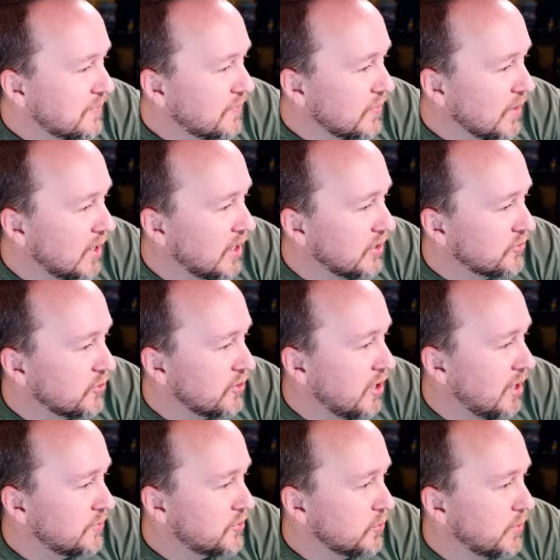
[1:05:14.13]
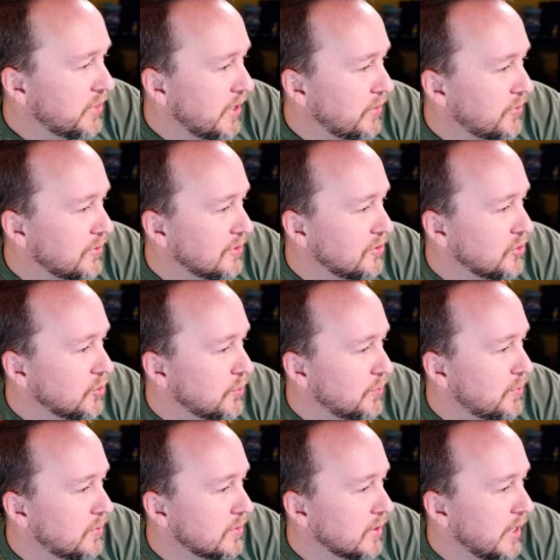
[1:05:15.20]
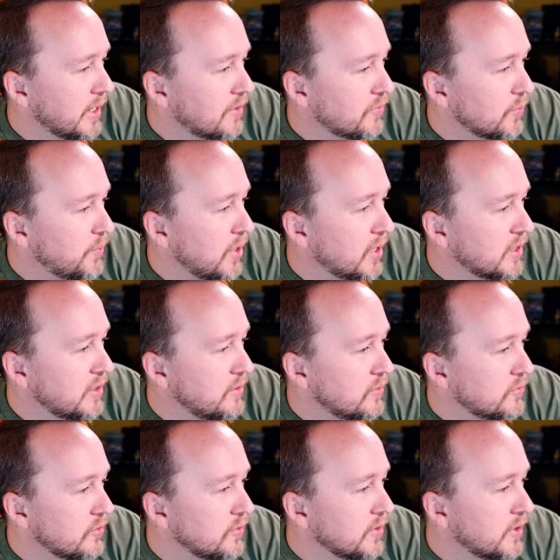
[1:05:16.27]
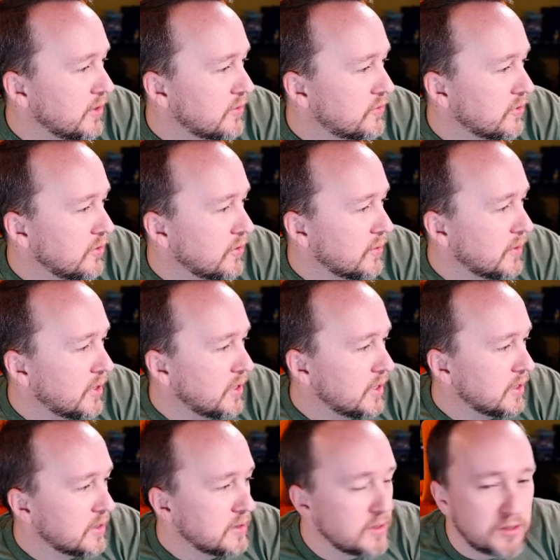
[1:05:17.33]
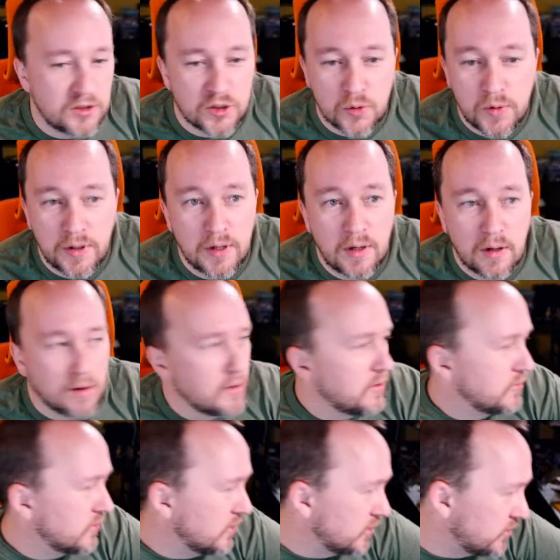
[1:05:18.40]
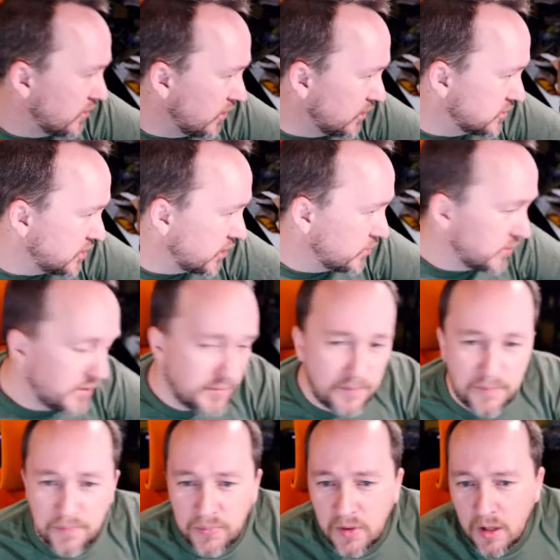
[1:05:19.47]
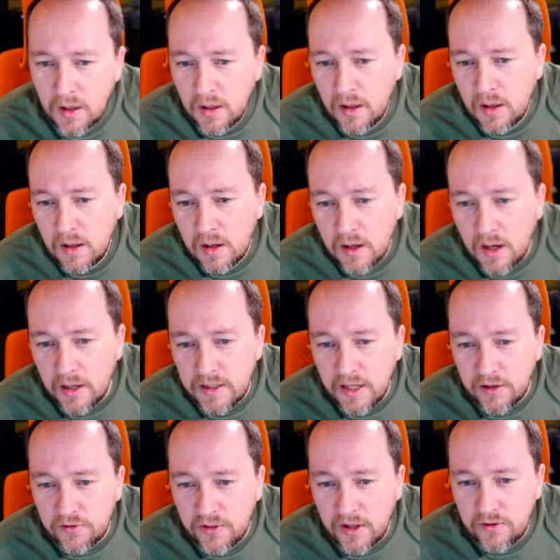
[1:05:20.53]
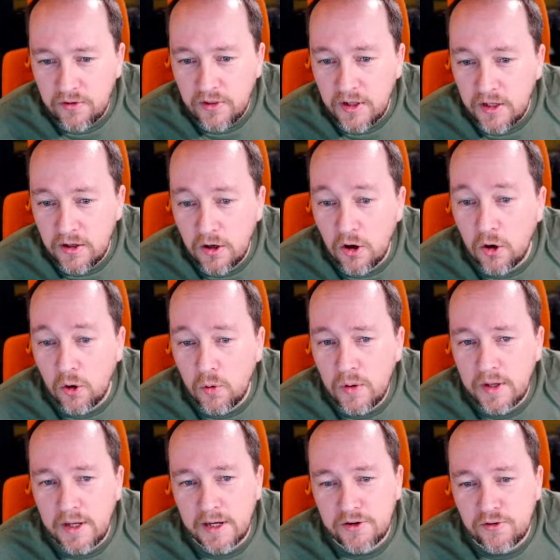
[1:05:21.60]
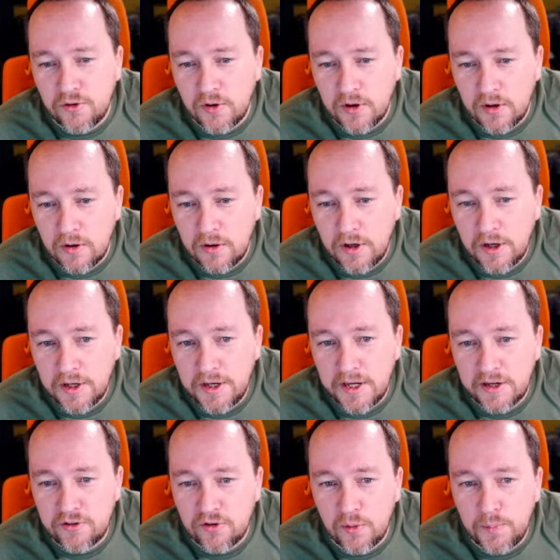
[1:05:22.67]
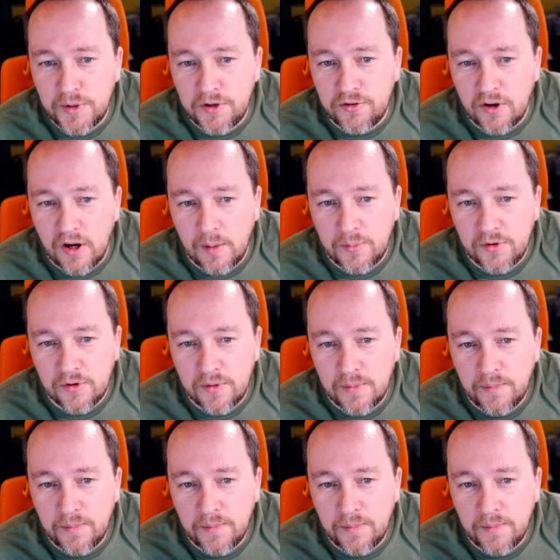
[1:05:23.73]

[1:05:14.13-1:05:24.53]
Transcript: Is there an option without the loop, like for pocket use only? So, Jaquin, is it Jaquin? Yes, that's the no extra or none extra bits option.